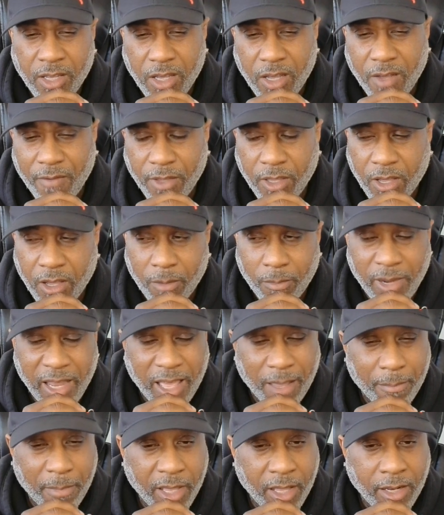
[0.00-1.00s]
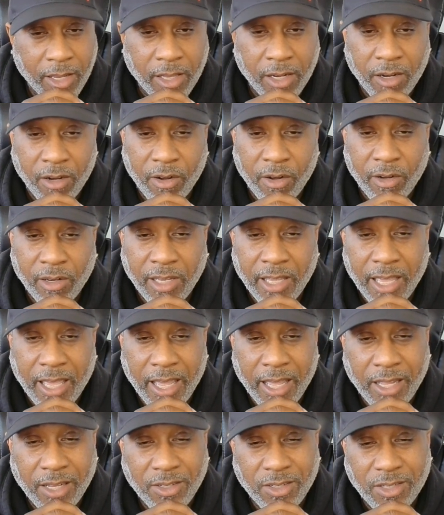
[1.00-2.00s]
of a young black male at an early
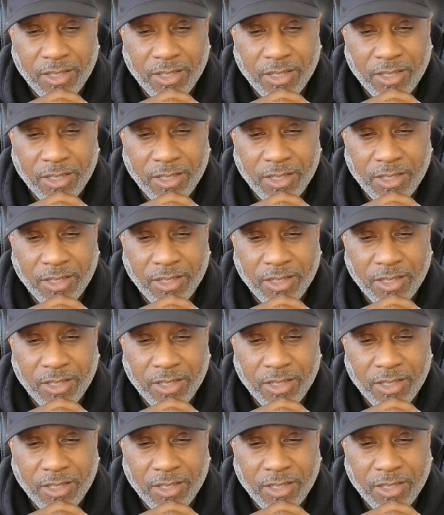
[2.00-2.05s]
age.